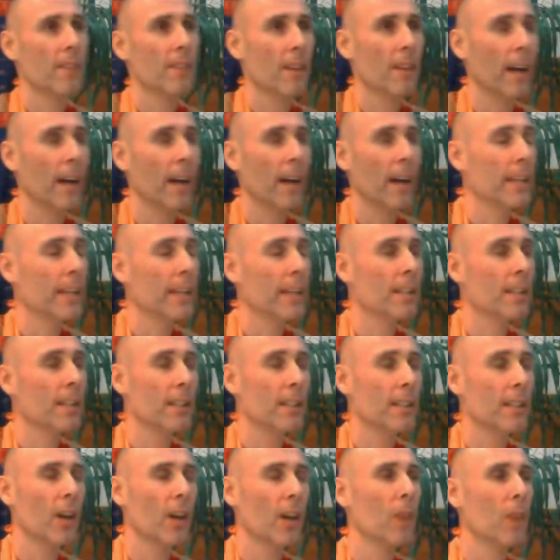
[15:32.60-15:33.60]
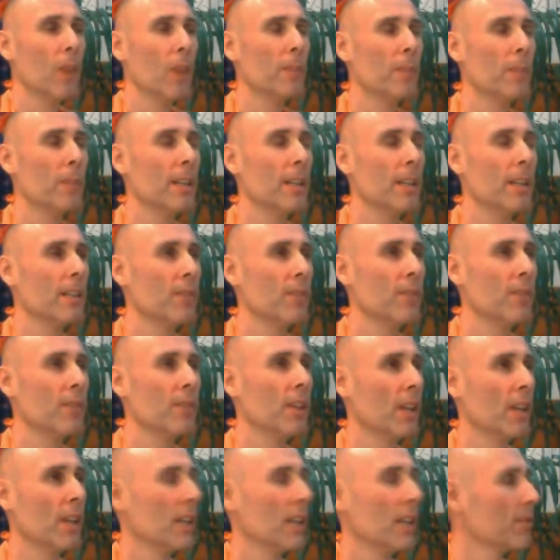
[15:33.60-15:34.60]
I can't tell you how many Rath
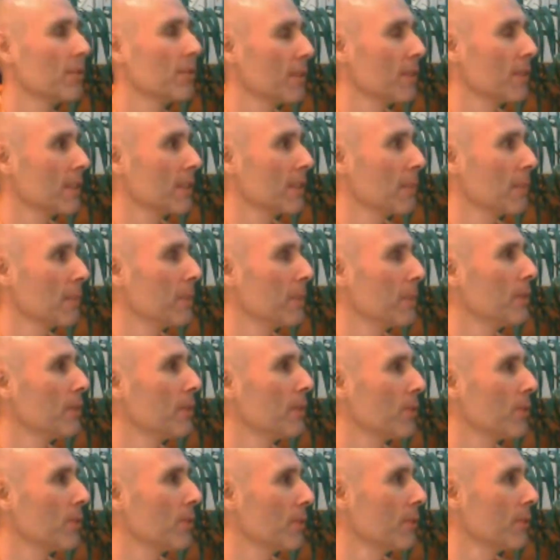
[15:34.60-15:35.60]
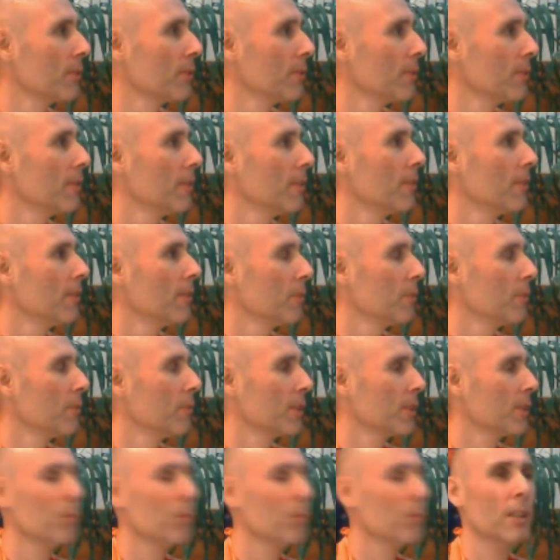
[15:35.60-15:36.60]
Yatras I've been to where the
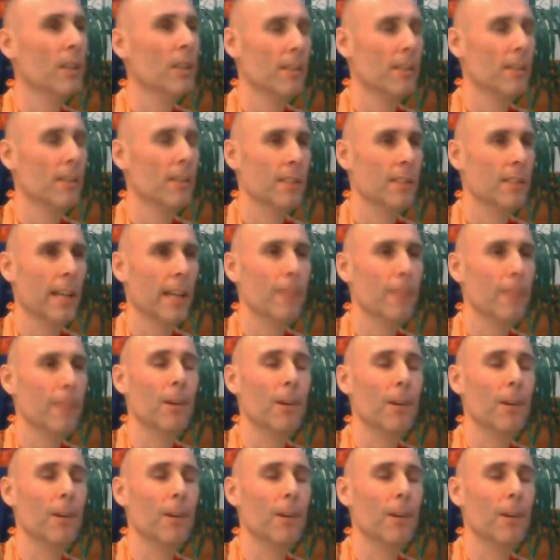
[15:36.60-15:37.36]
wheels came off.